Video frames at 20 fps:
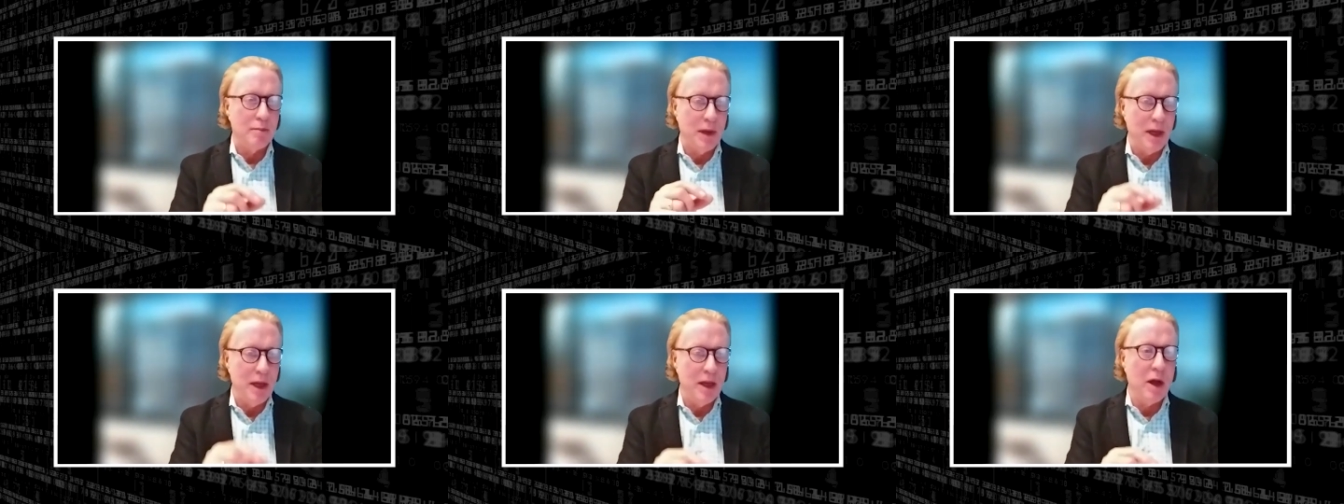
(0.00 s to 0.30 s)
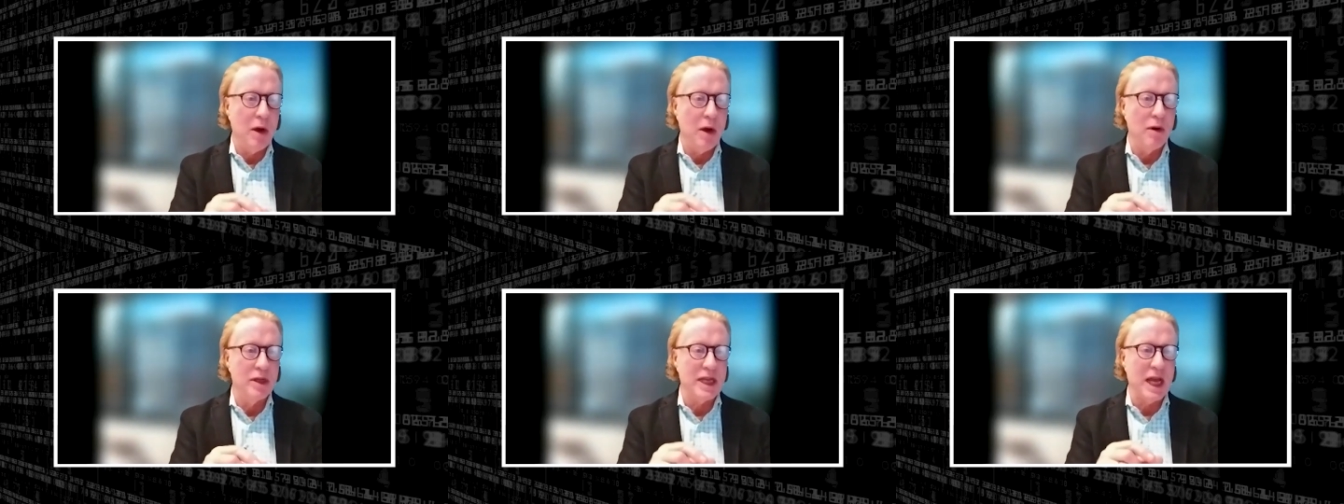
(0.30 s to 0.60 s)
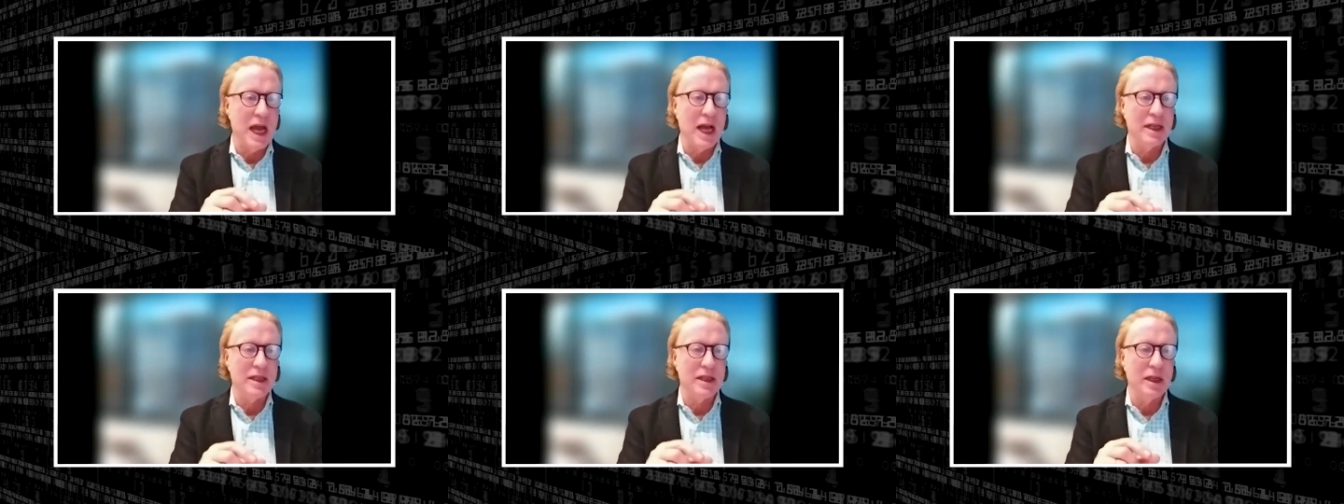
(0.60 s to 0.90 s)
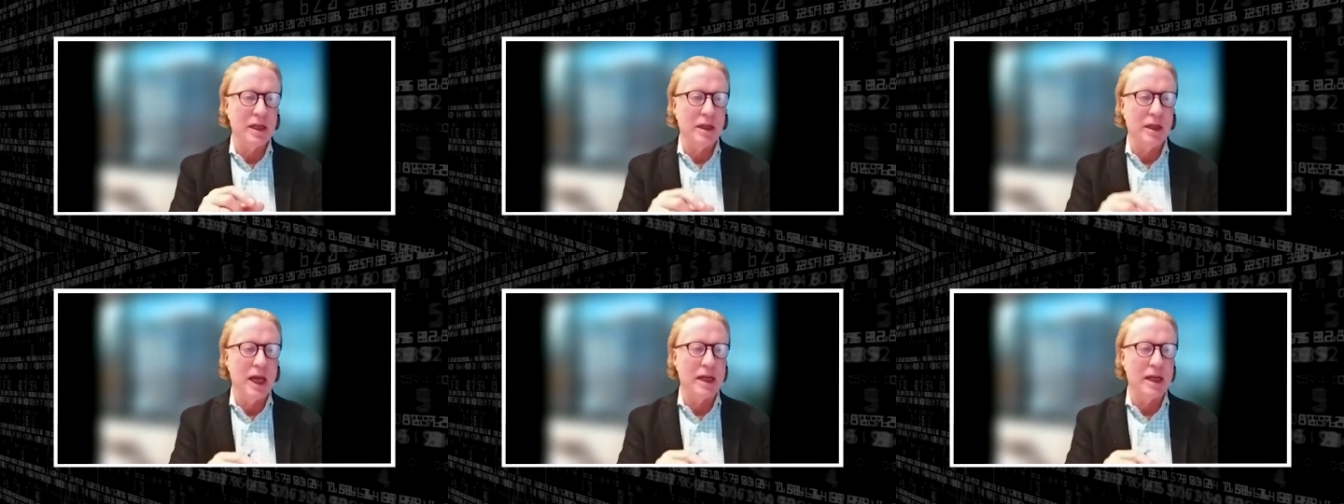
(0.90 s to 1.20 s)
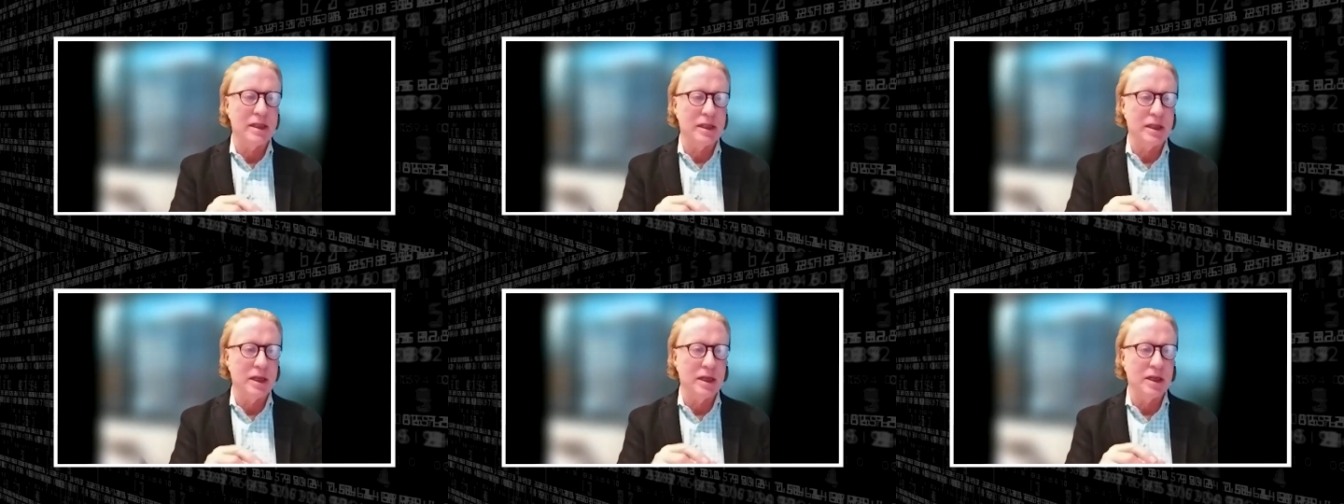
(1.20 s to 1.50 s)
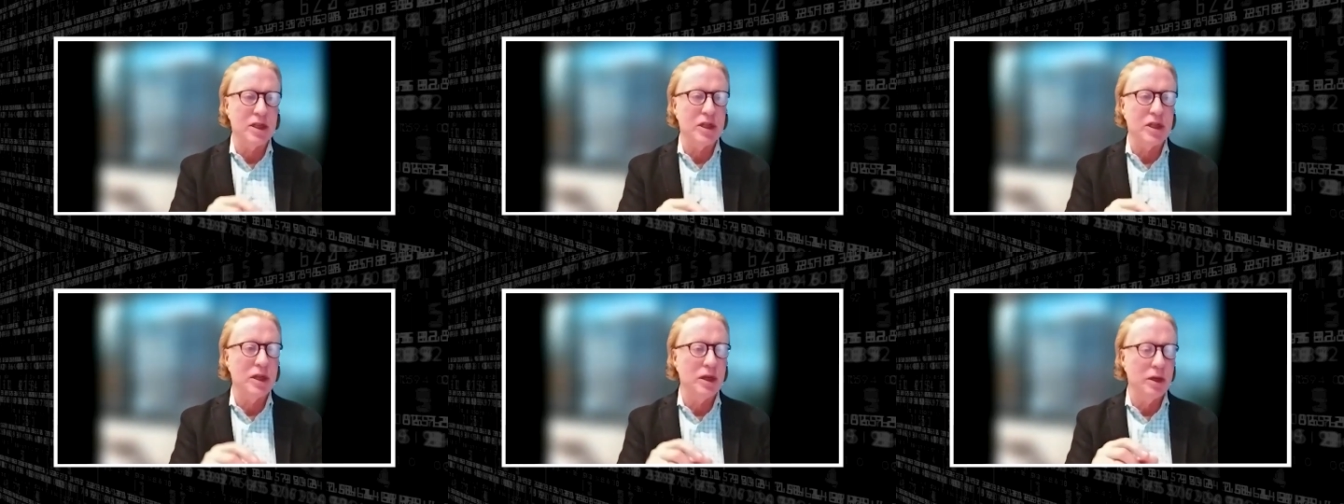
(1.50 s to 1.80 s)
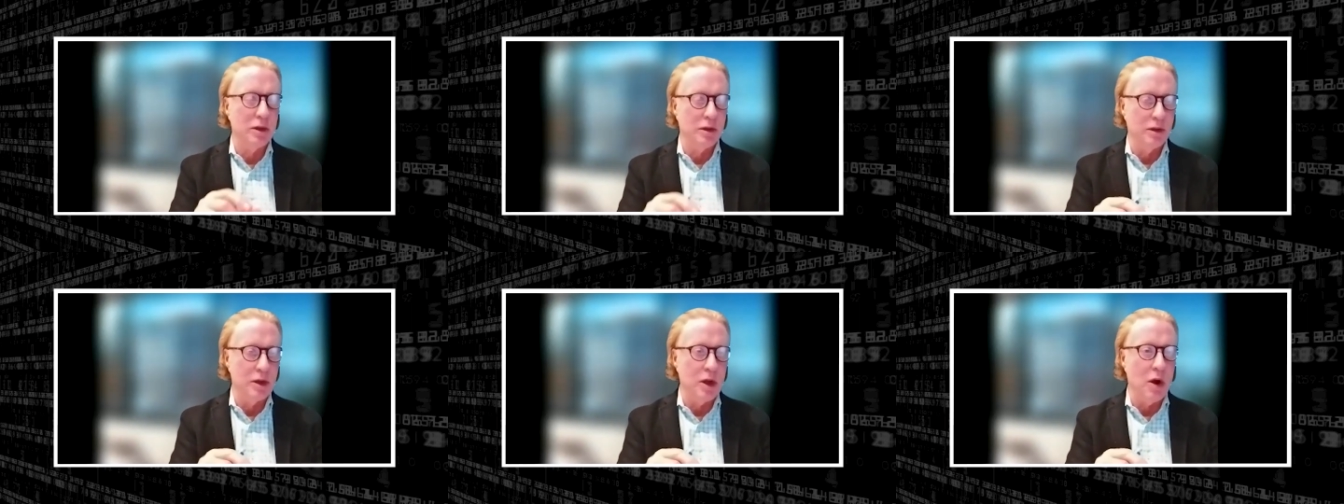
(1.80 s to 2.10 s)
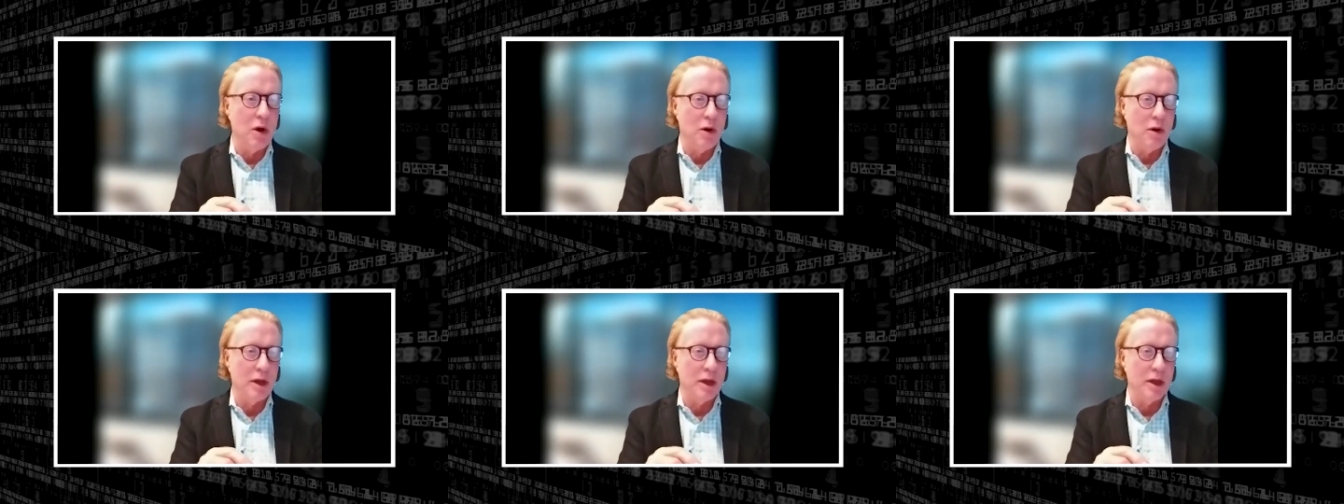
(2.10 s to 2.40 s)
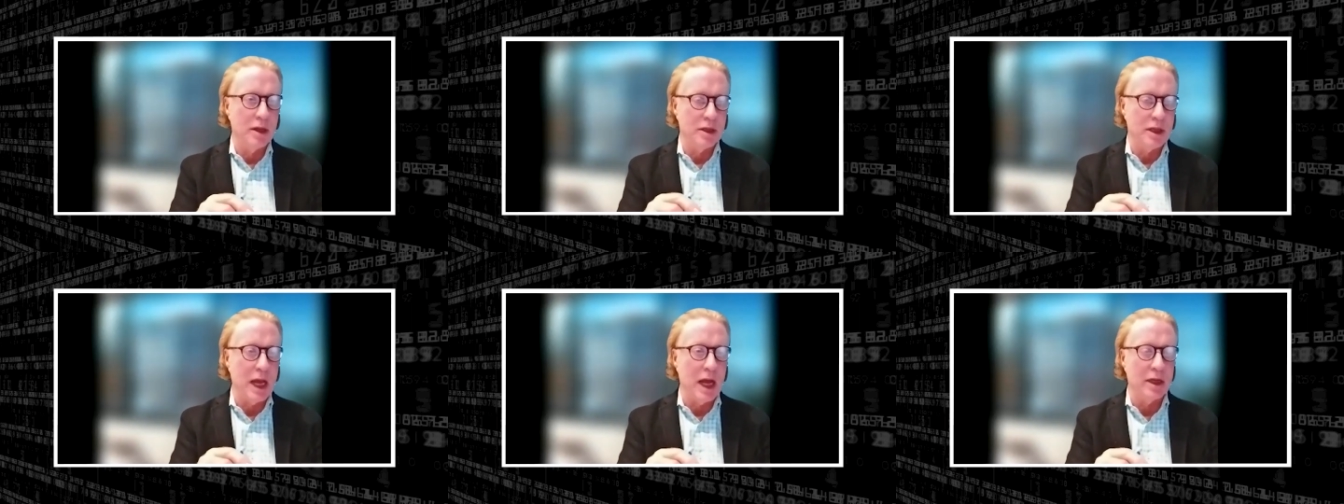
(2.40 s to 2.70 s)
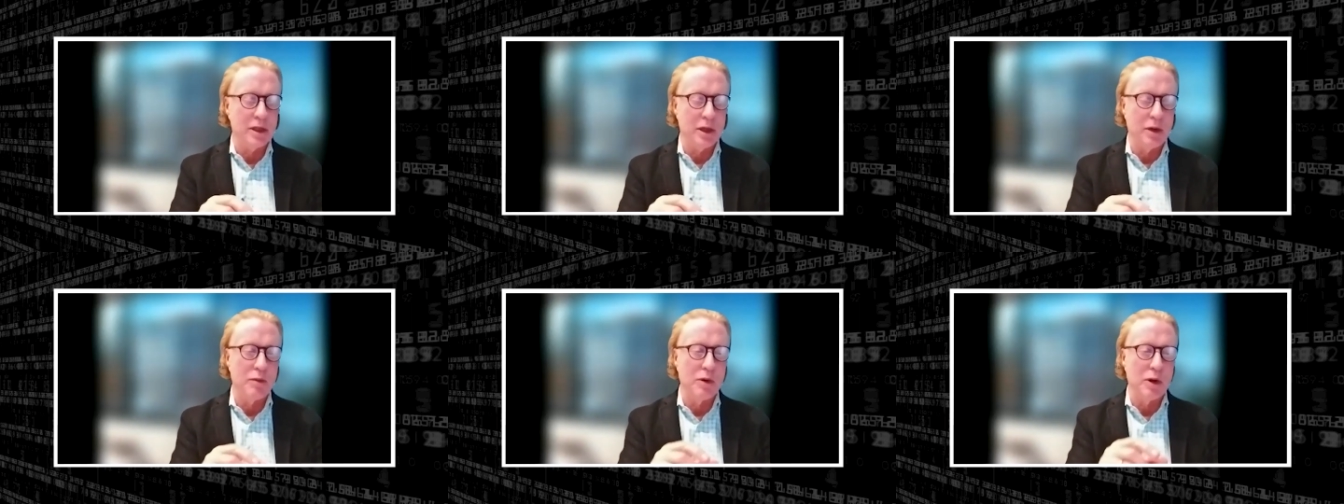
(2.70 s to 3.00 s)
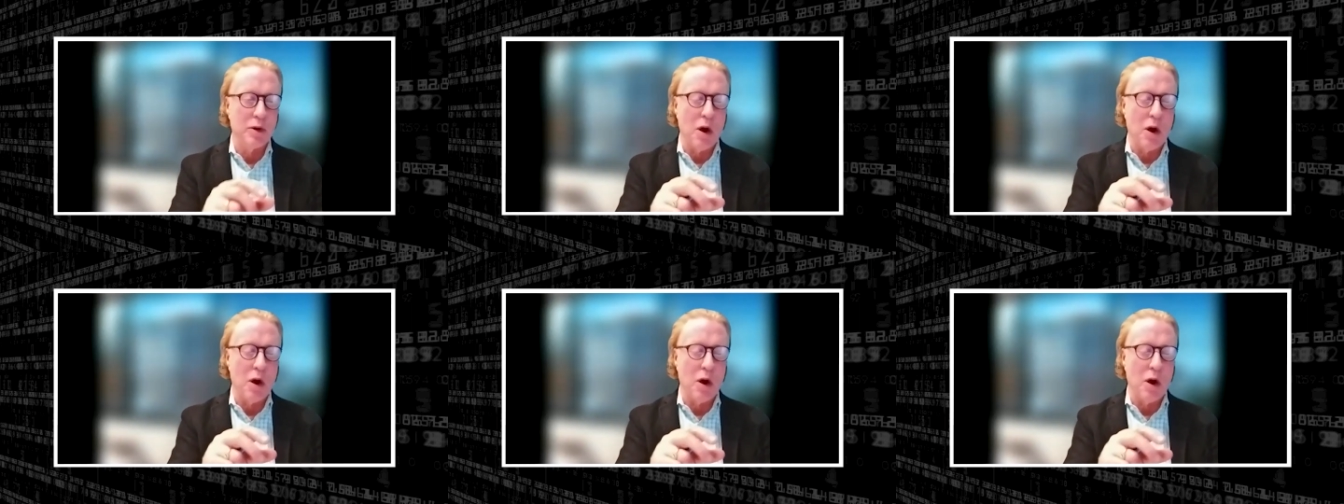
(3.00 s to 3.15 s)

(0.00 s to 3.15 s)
Pico is actually less than a single node. It's actually what we